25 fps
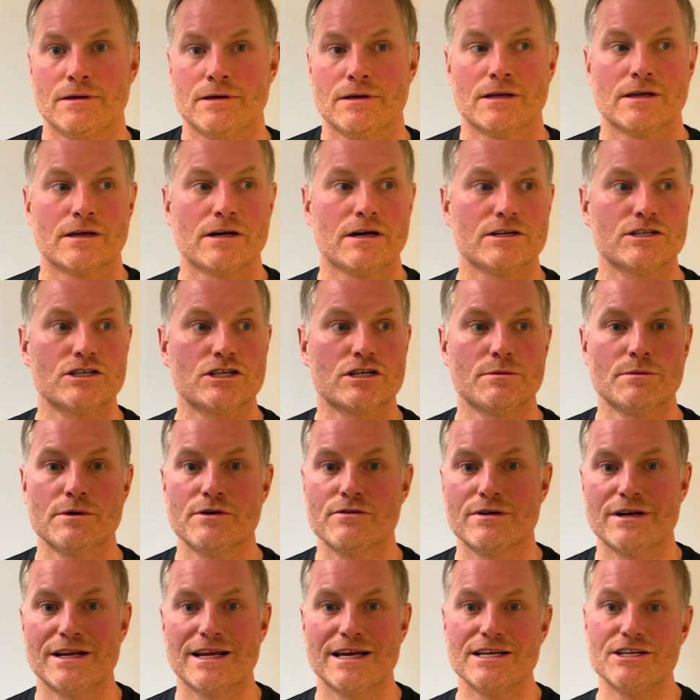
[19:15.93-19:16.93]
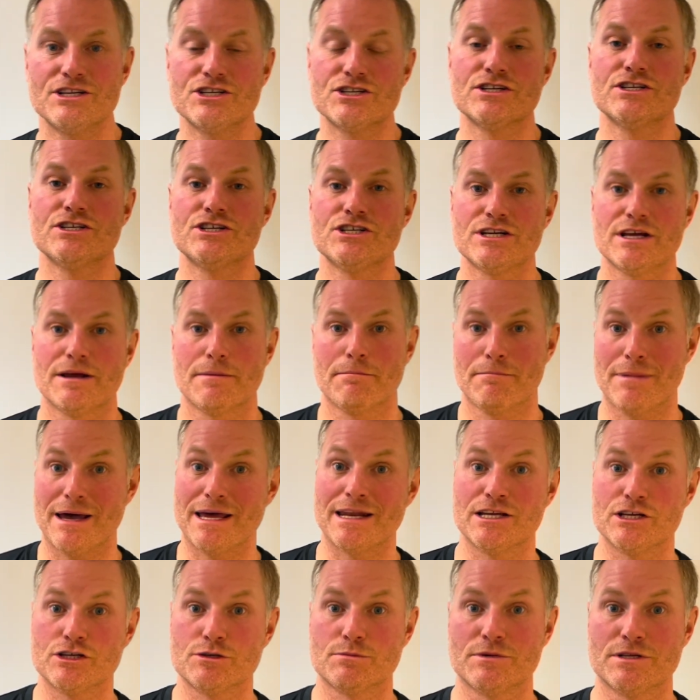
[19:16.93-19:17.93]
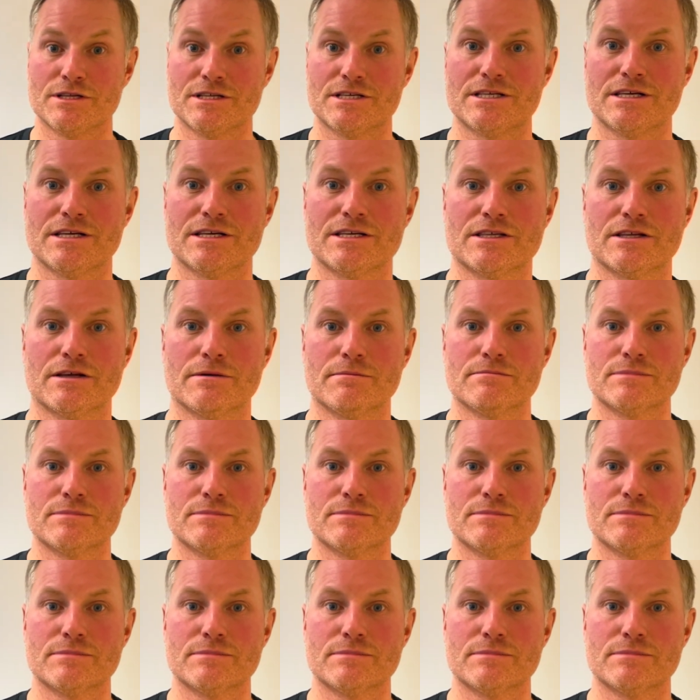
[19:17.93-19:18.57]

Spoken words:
Customer relationship management system,